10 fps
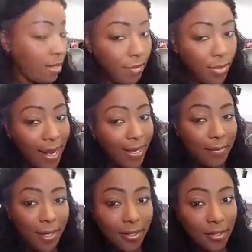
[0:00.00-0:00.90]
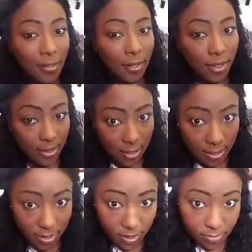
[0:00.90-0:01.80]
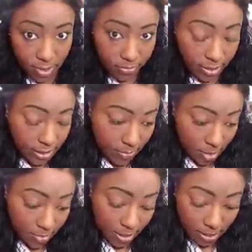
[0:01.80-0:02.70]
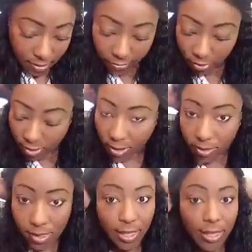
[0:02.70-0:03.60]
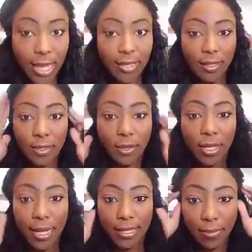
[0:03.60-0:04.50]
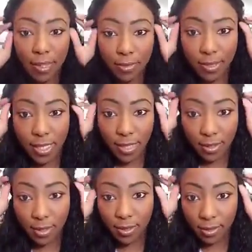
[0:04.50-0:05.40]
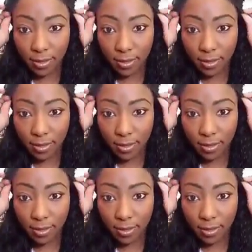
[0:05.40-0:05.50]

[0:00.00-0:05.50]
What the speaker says: But I am going to do a little bit of experimenting for those that like glue. I like to be able to tell you